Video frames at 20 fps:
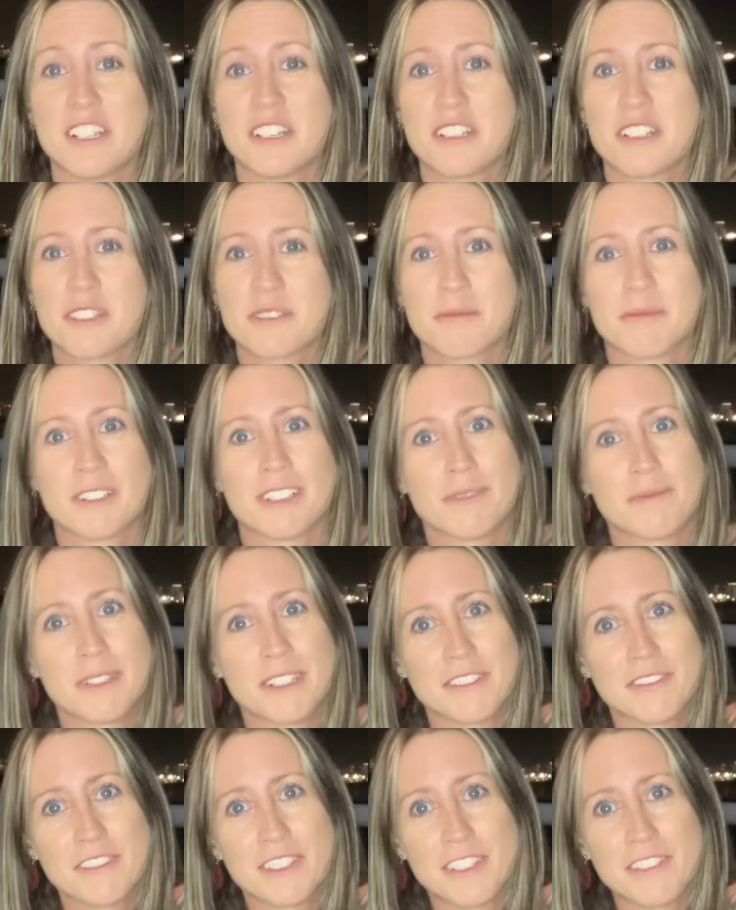it's one of
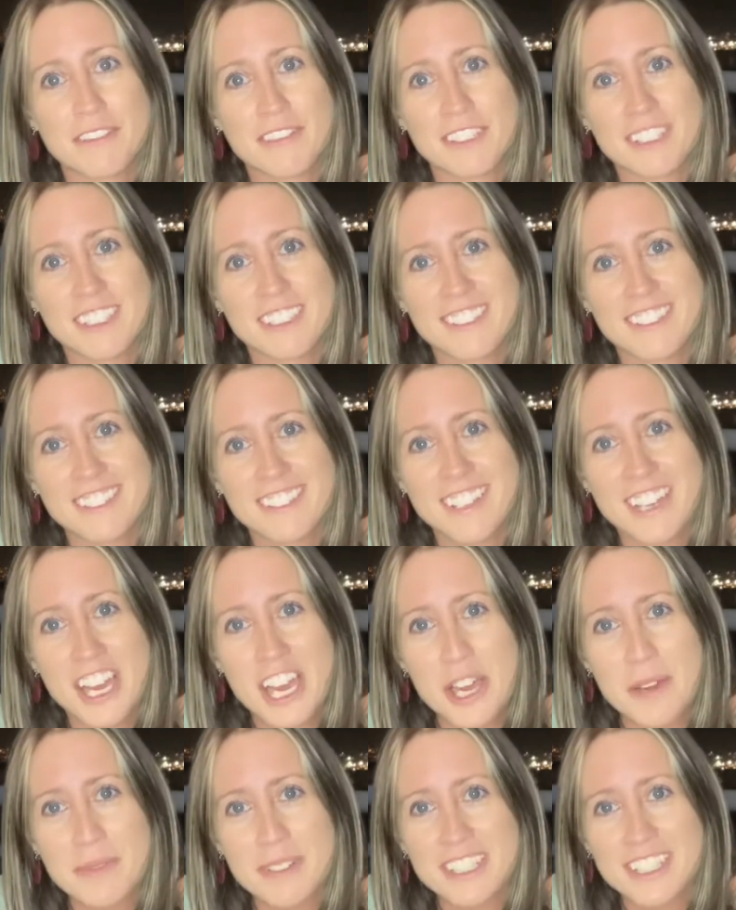my favorite
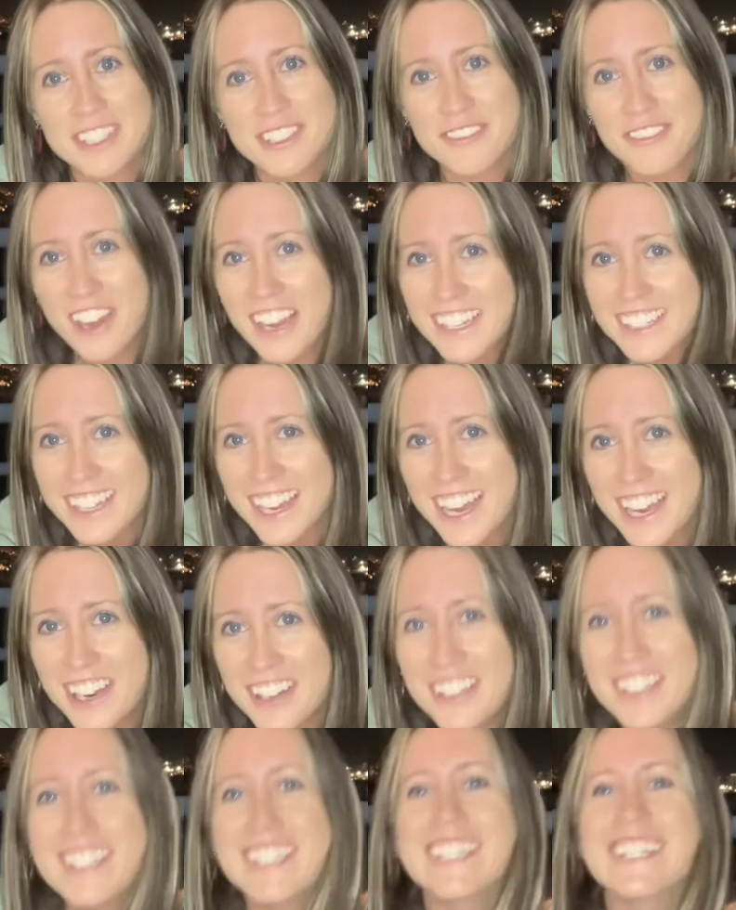hobbies right
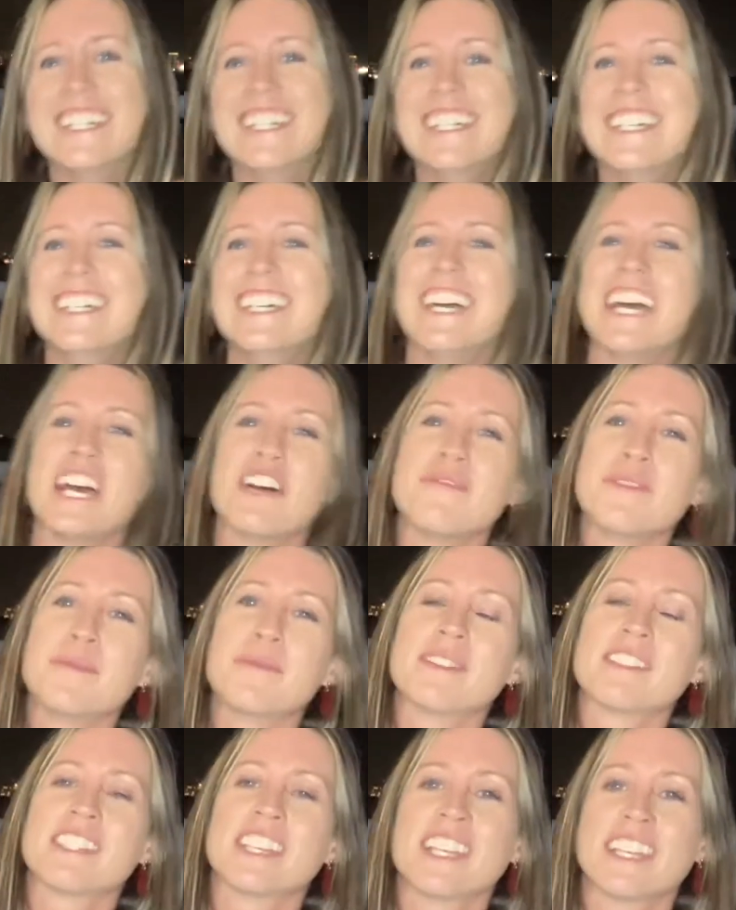now that
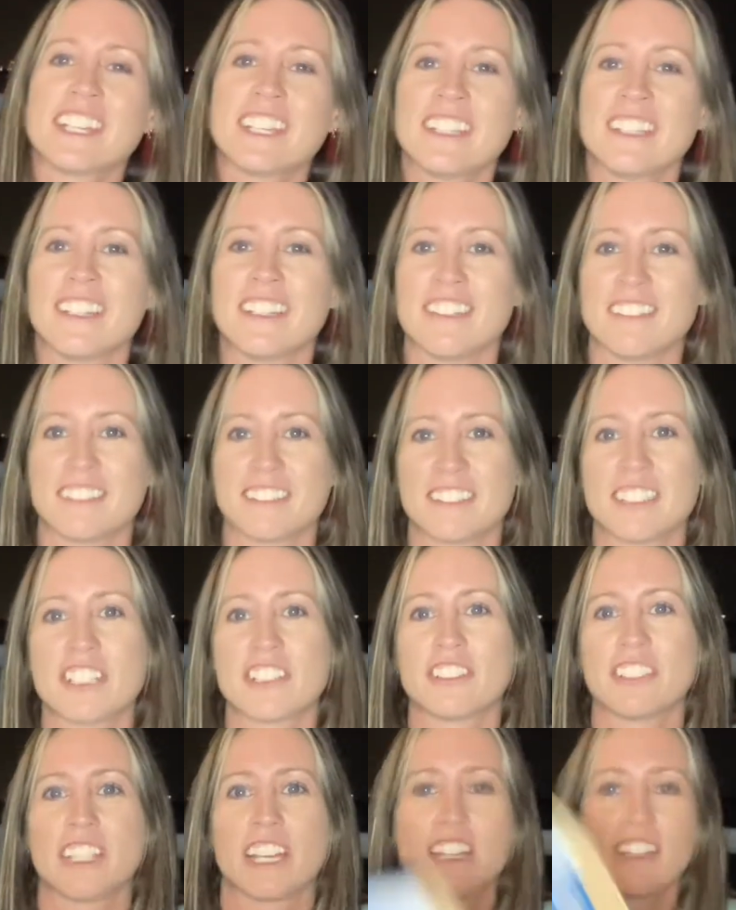people take it, and
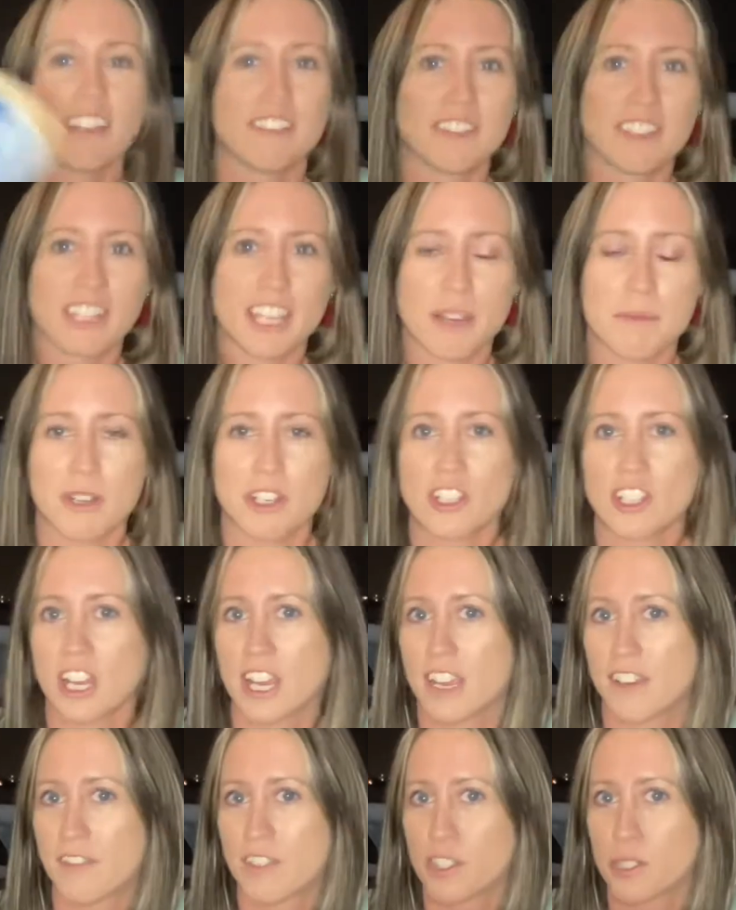clearly I love it that much. I
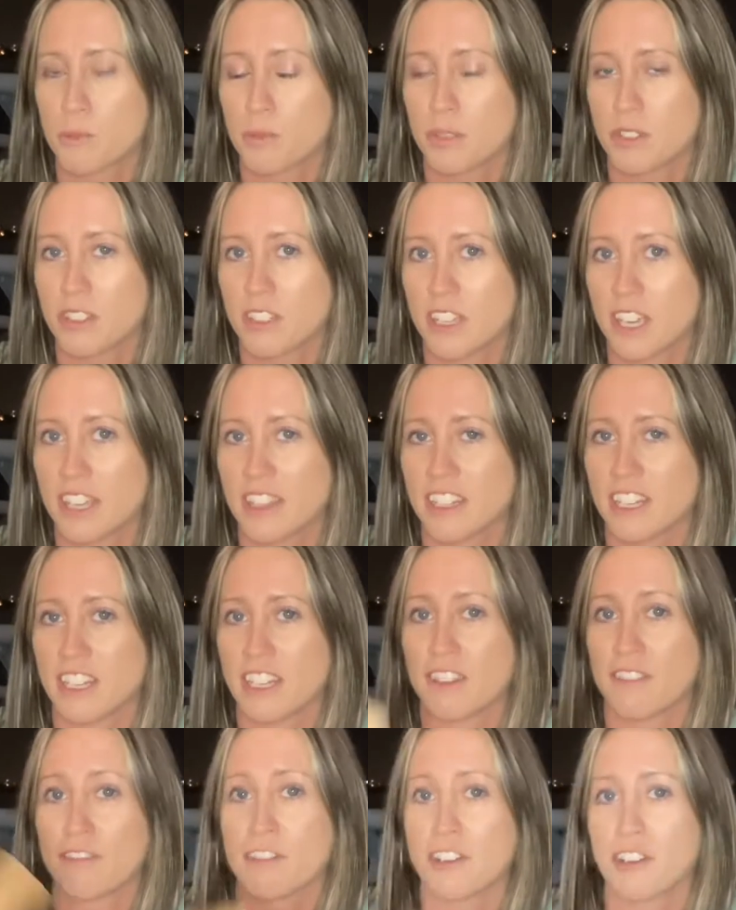have this book, and
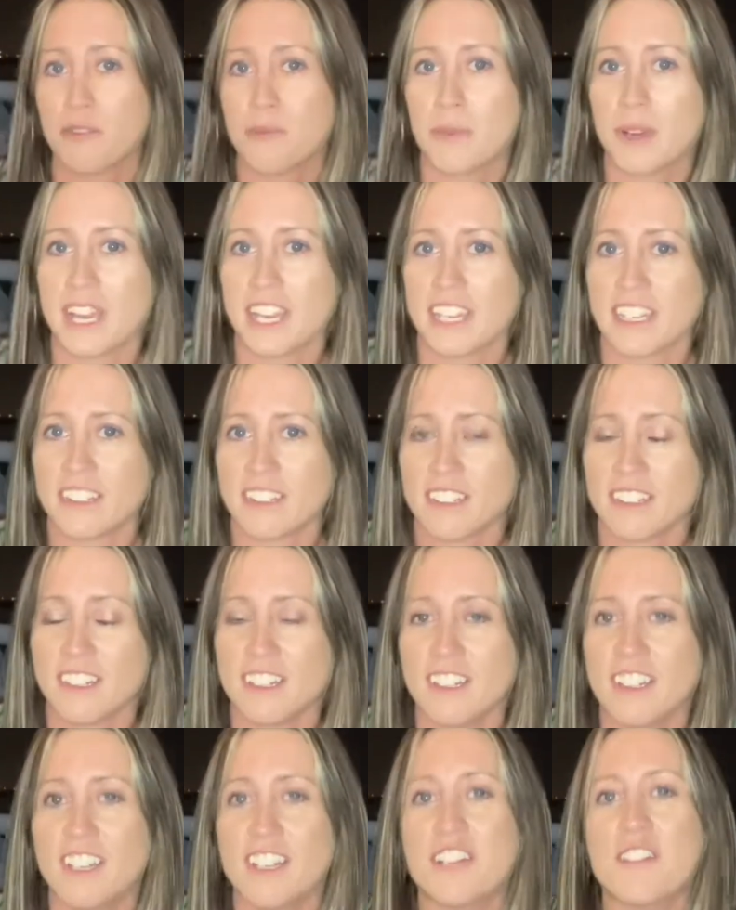then a friend of mine
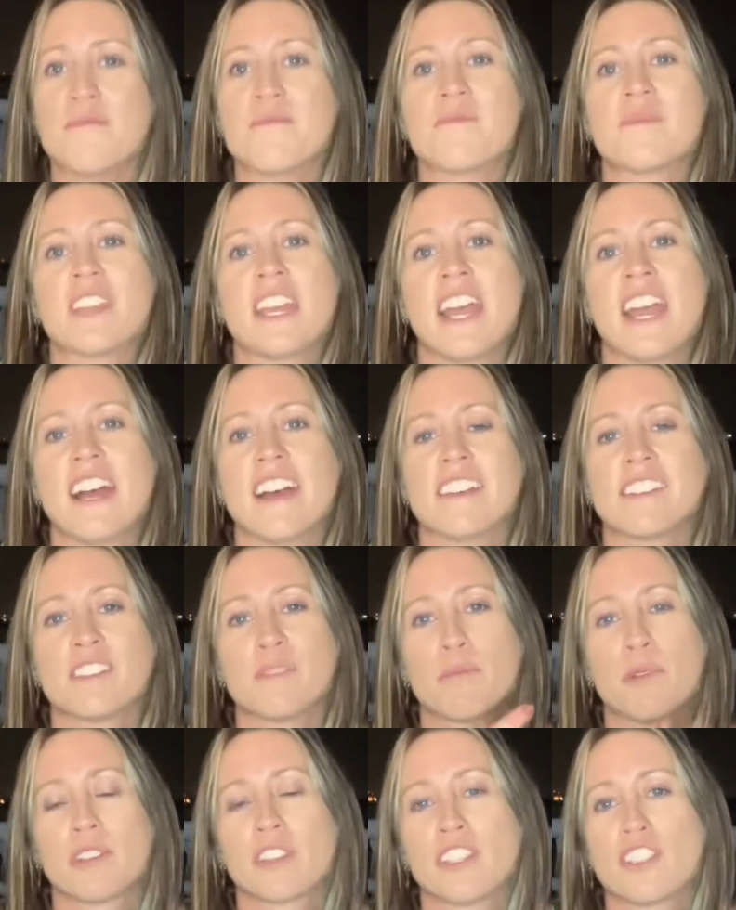has
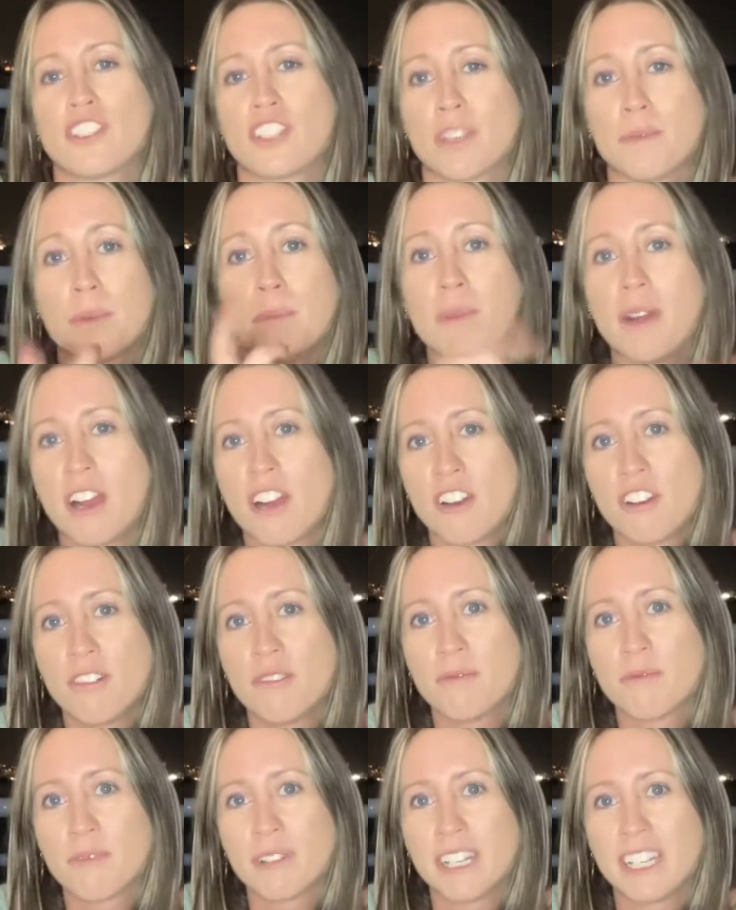a book that she let me
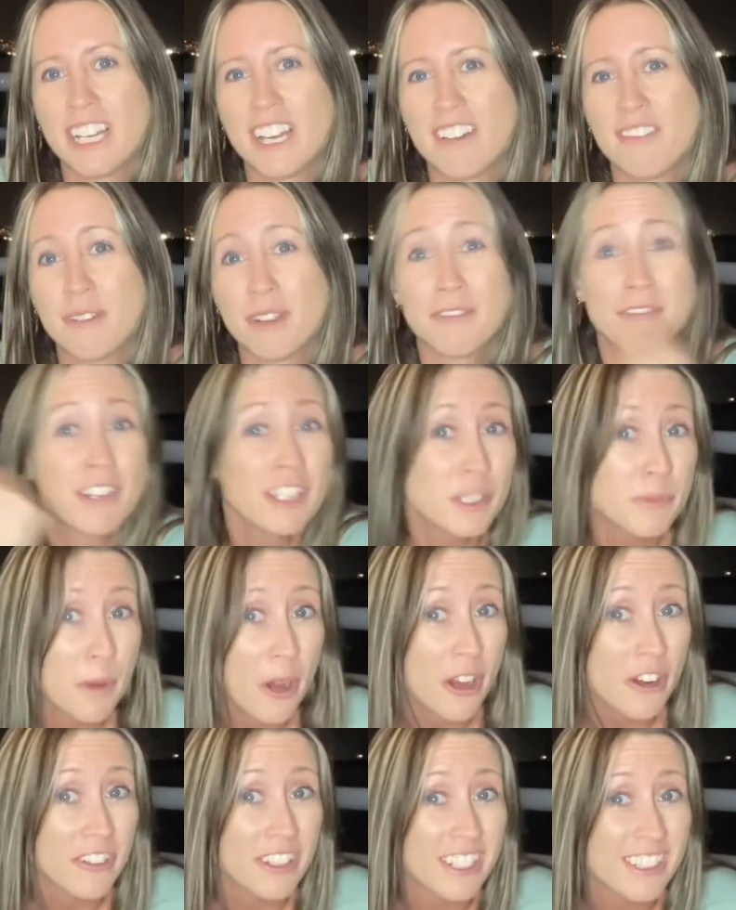borrow. Right now my friend's
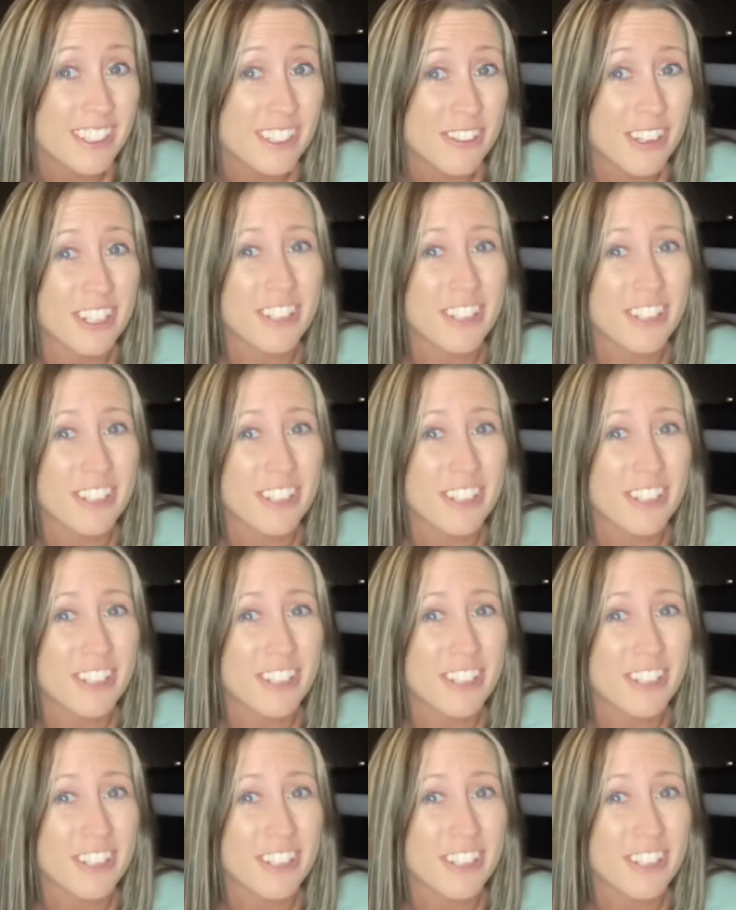borrowing it, so I